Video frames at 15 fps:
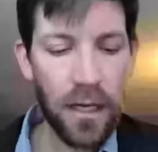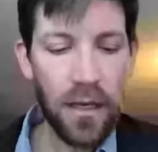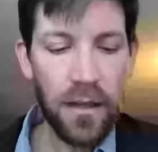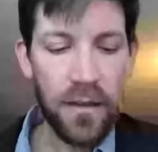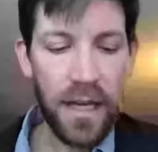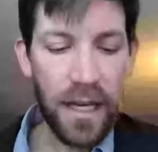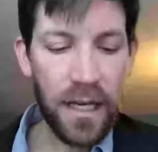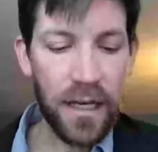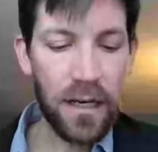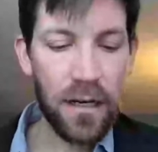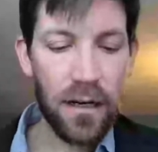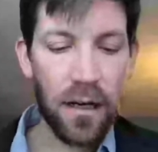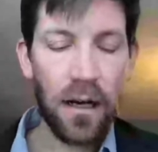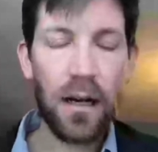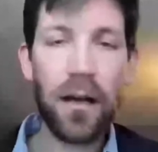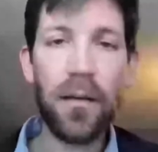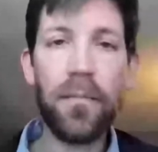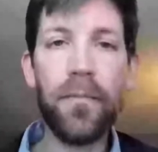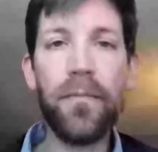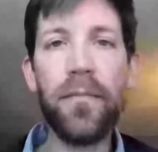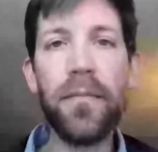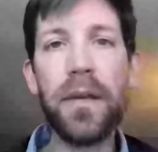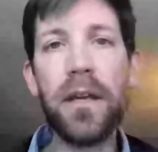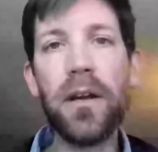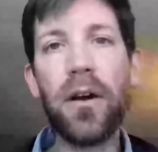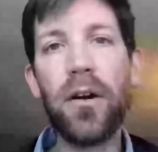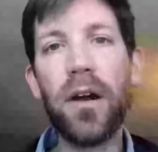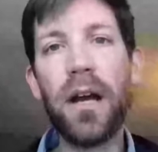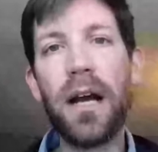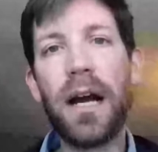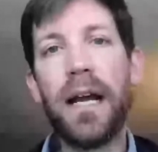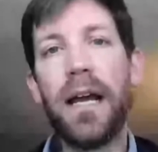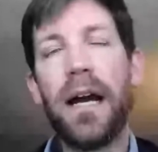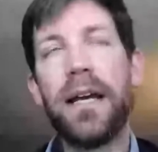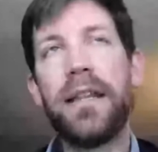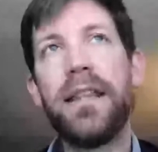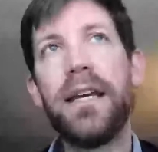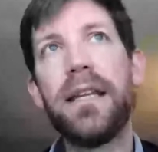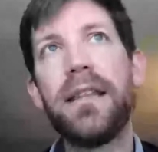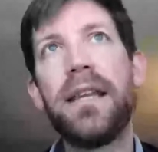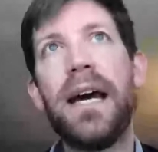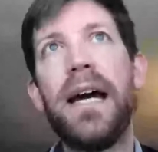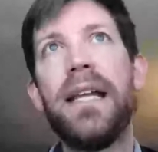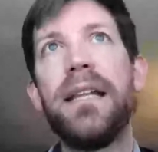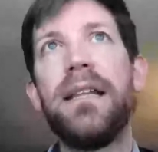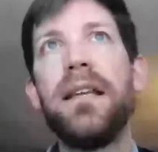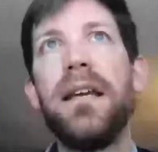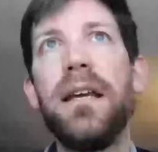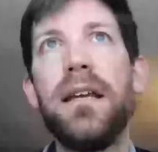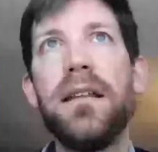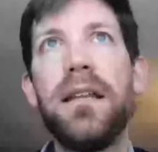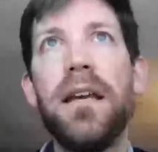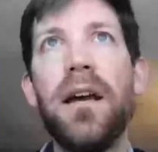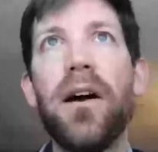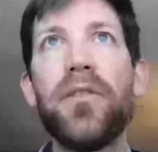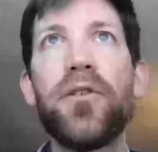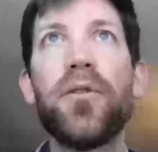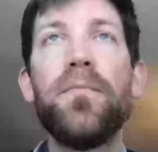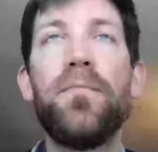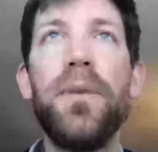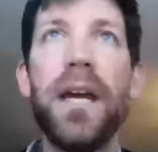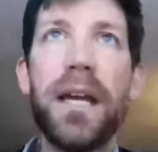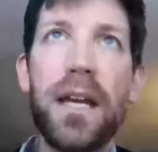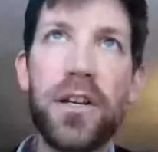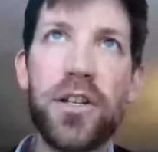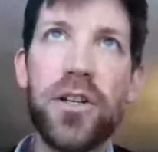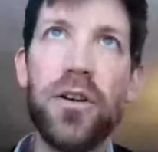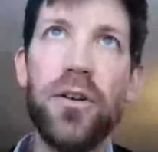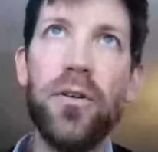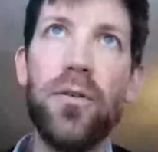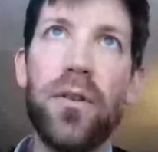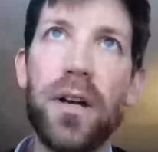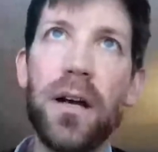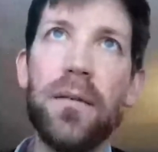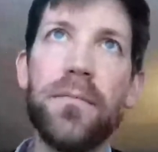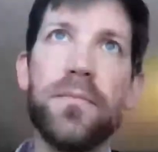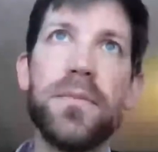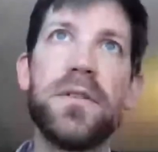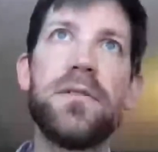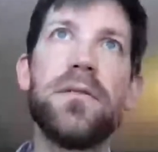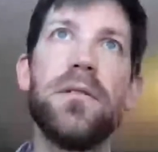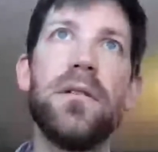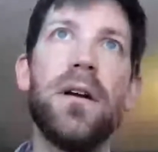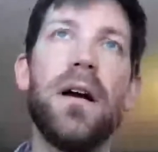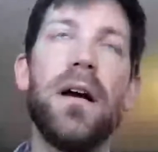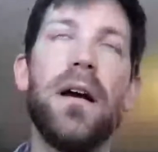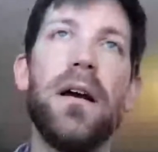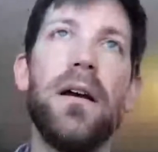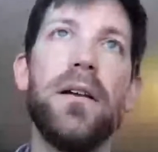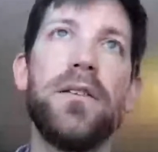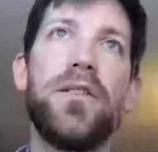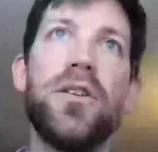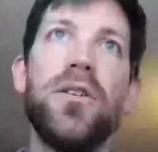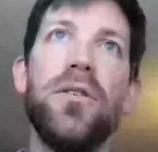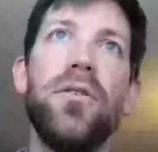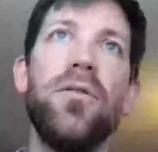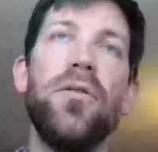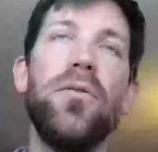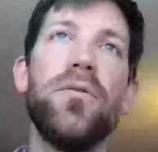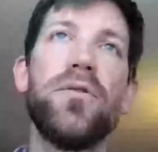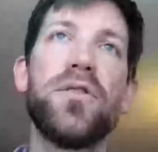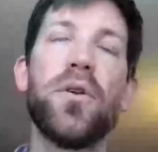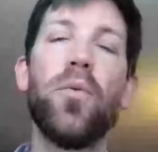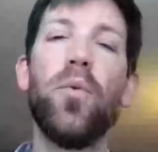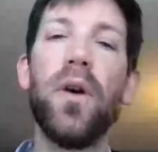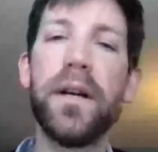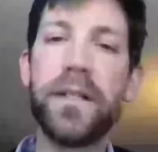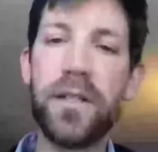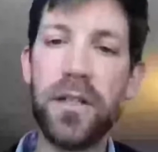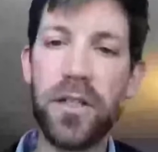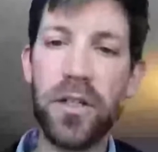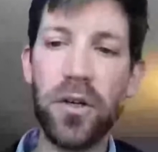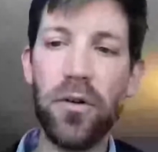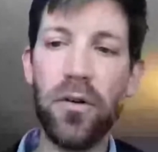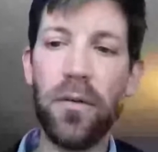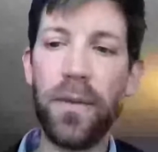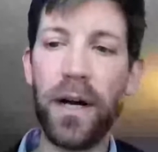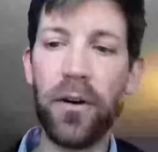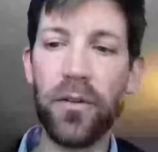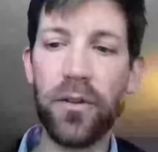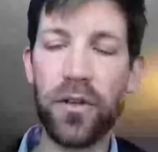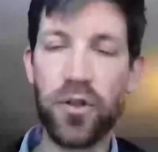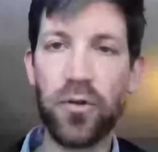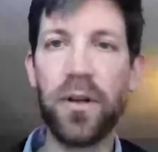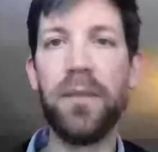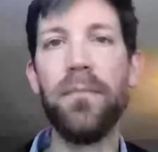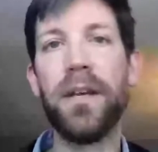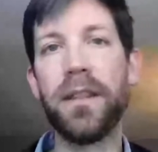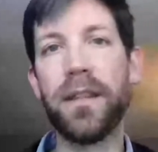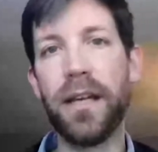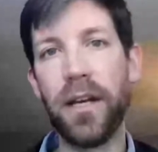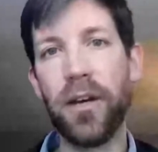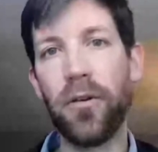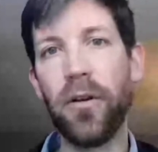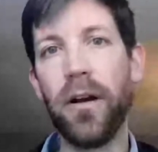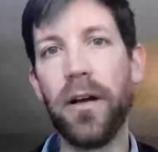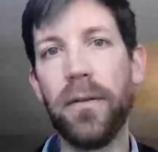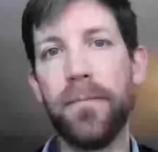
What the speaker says: Then, I think that the other big issue comes to what to do about the treatment that you're on.